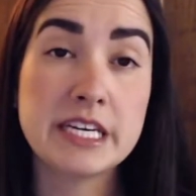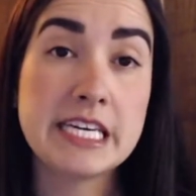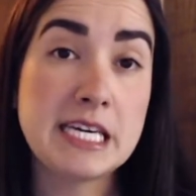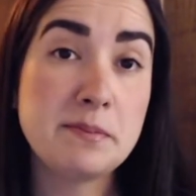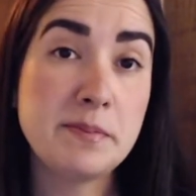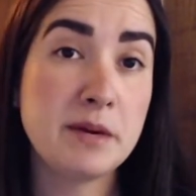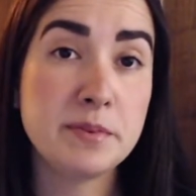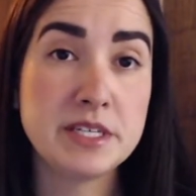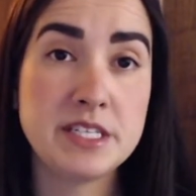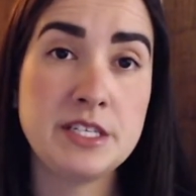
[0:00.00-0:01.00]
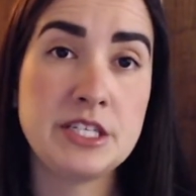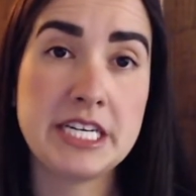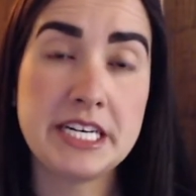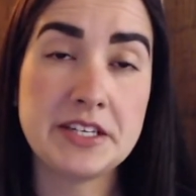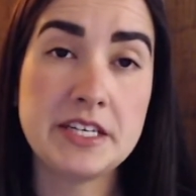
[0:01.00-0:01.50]
key papers in your
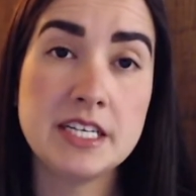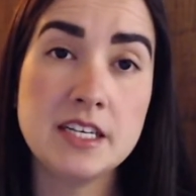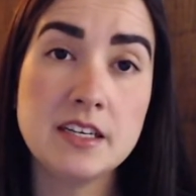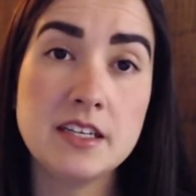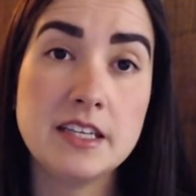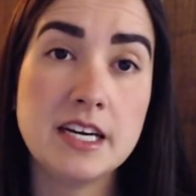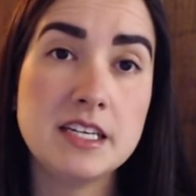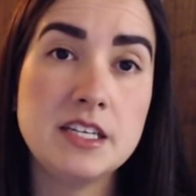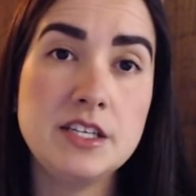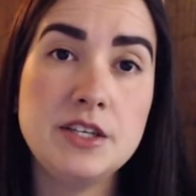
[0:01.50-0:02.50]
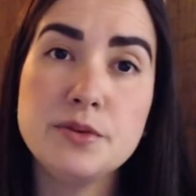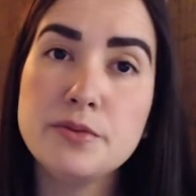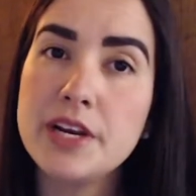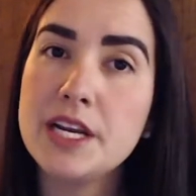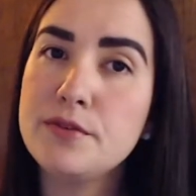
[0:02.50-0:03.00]
area that you
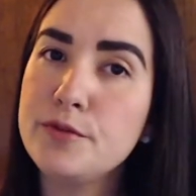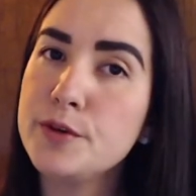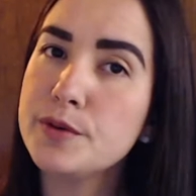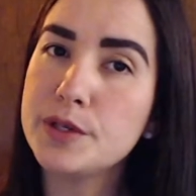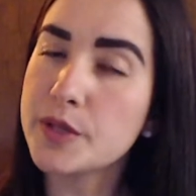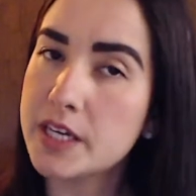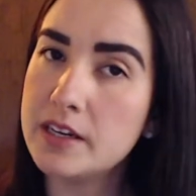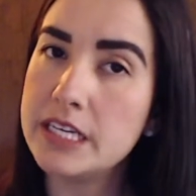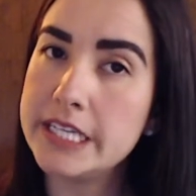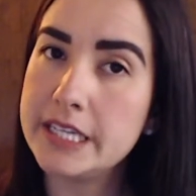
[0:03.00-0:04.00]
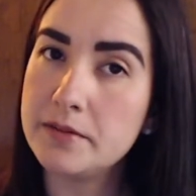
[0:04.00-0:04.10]
really feel you can